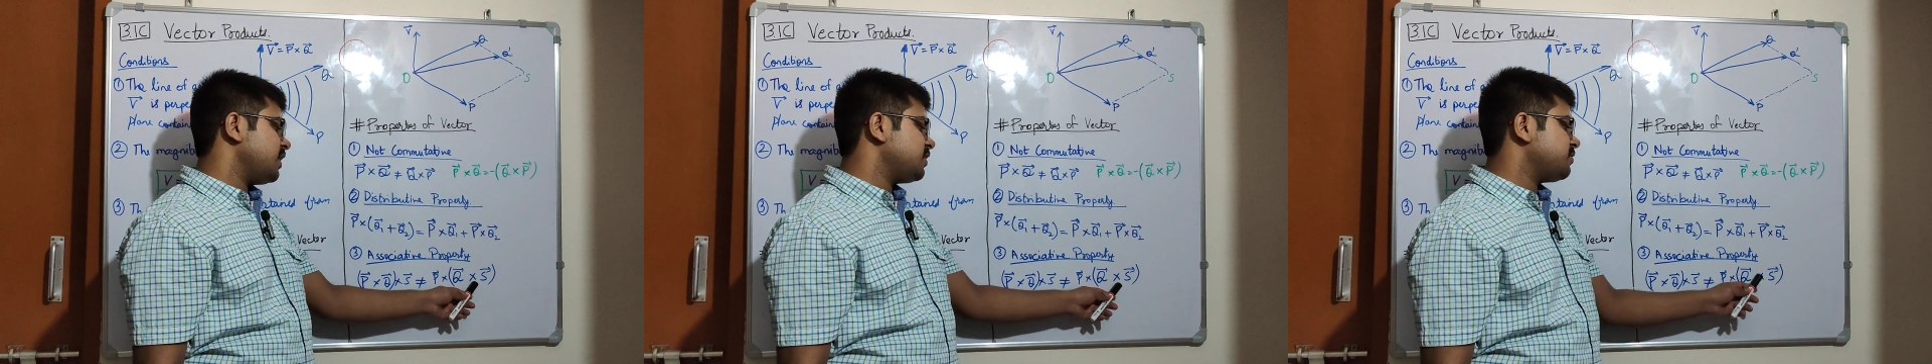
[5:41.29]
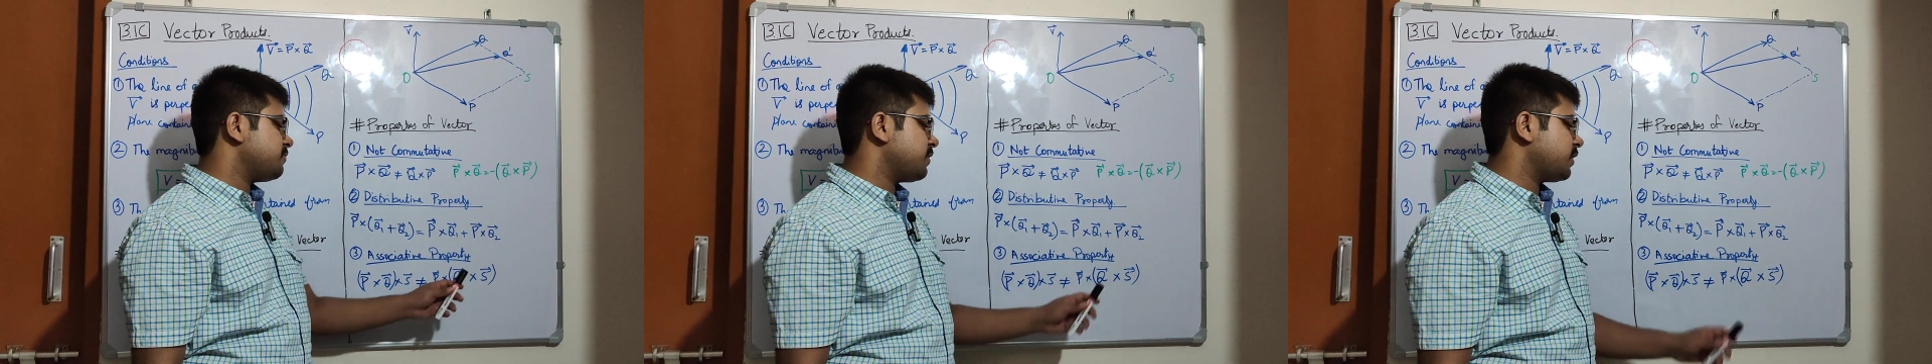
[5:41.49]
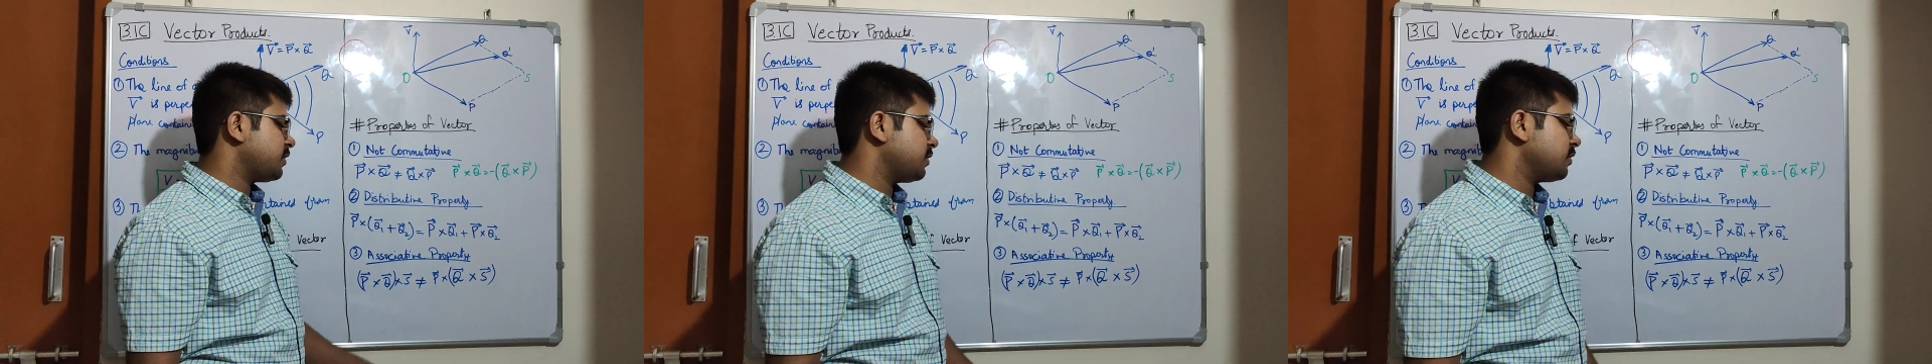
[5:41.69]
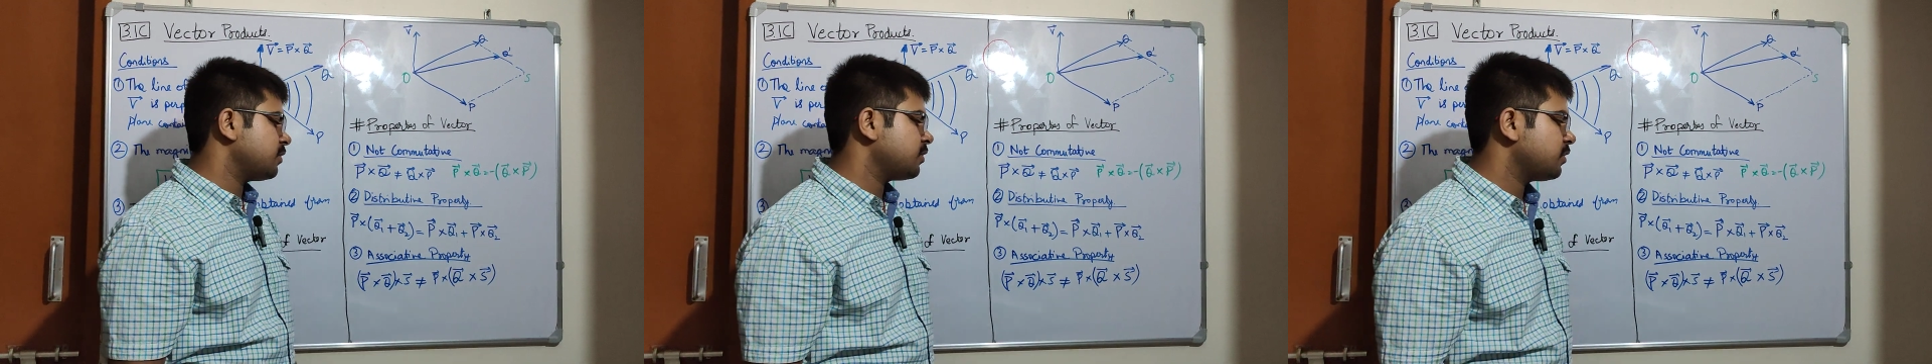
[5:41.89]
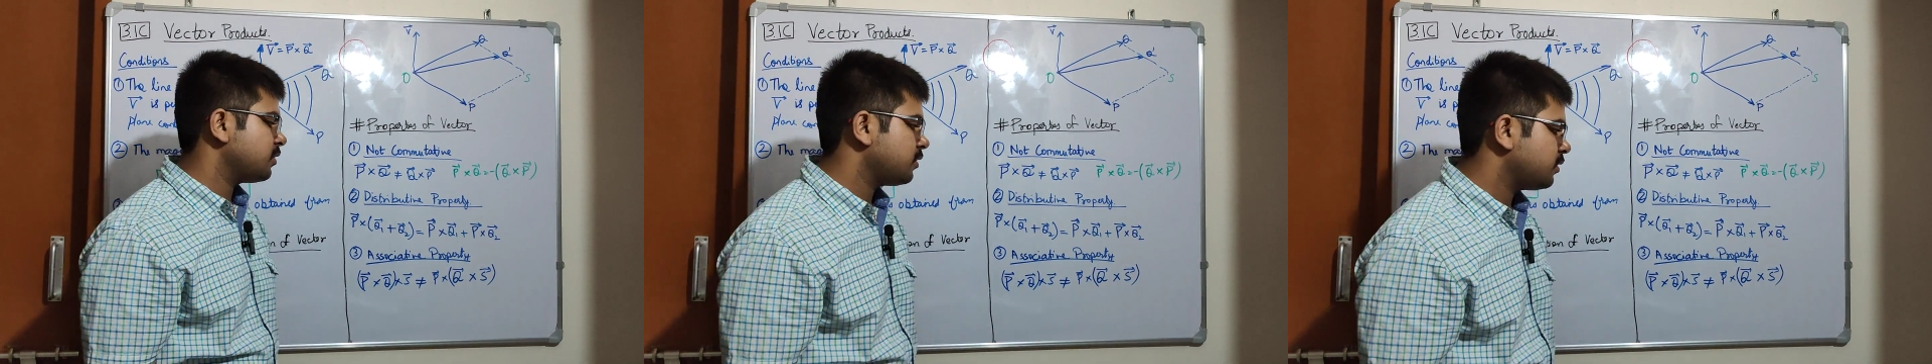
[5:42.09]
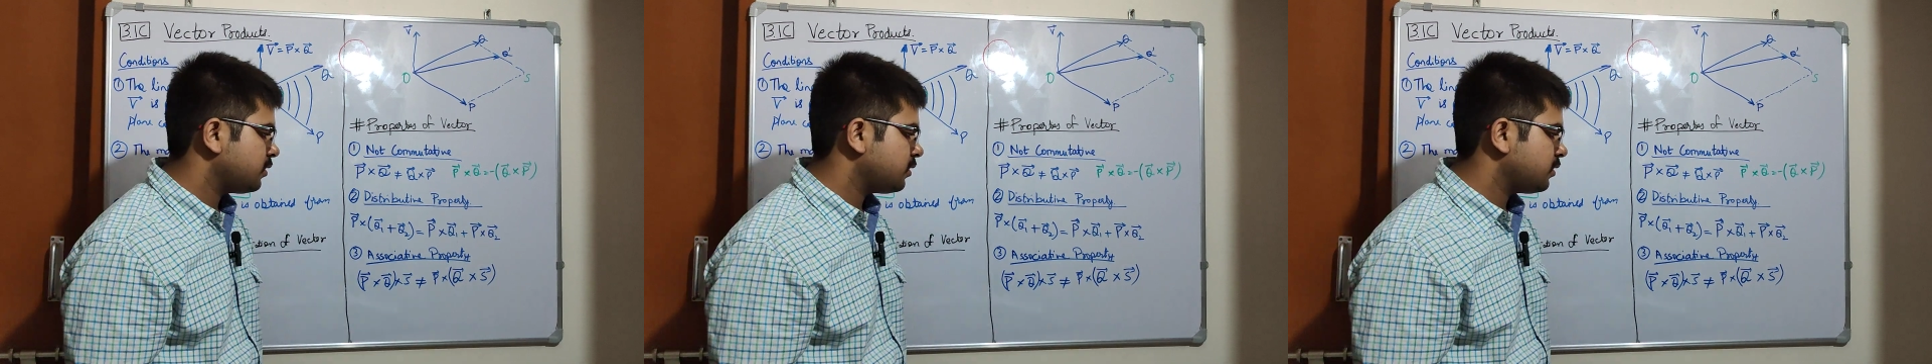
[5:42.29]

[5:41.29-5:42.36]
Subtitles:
s vector.